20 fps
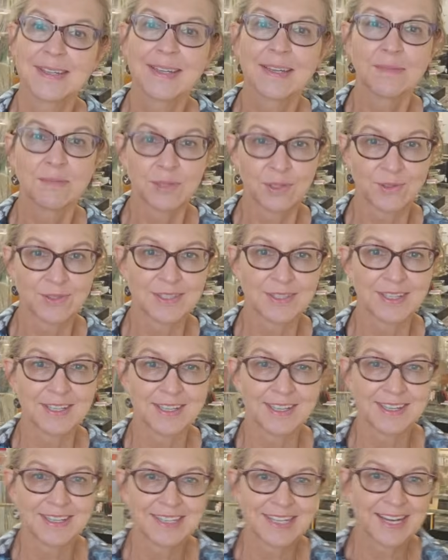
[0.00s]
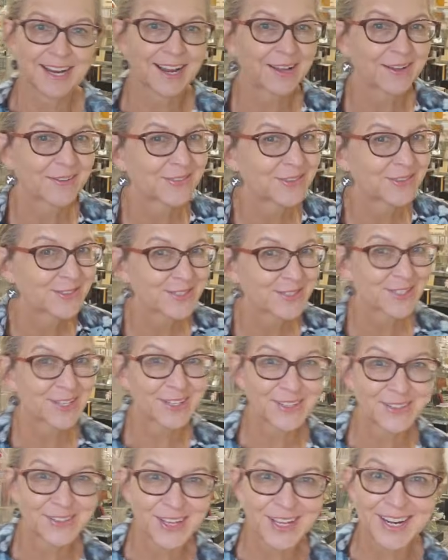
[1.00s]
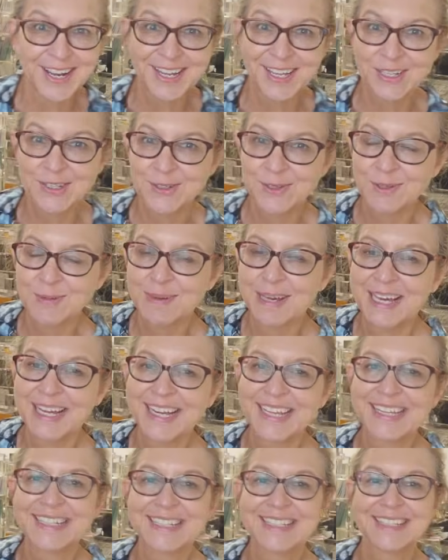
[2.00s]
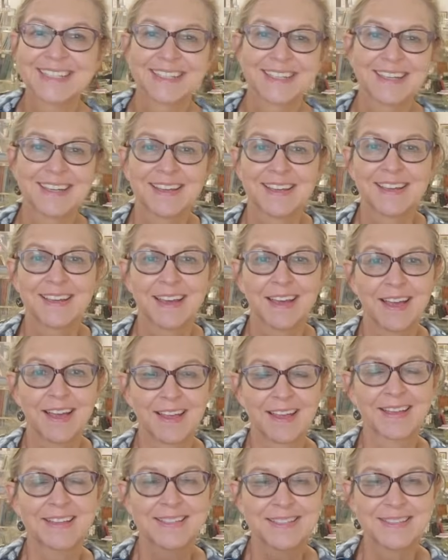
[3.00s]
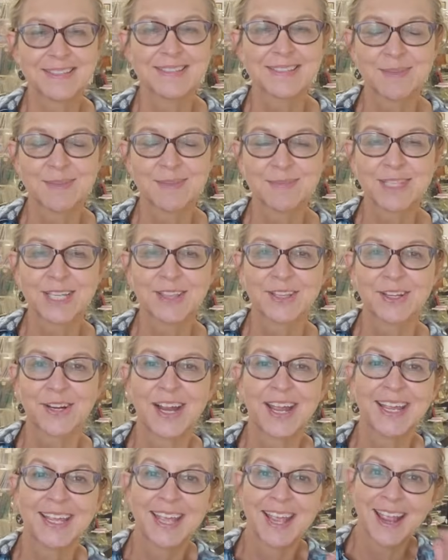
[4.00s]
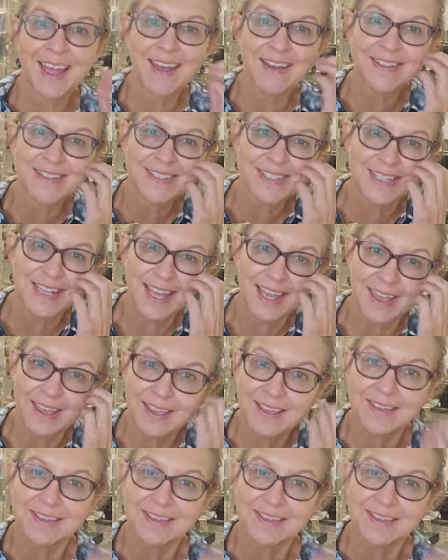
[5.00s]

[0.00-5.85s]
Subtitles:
music. There's not a lot I can do about it. It seems like they're hanging out today.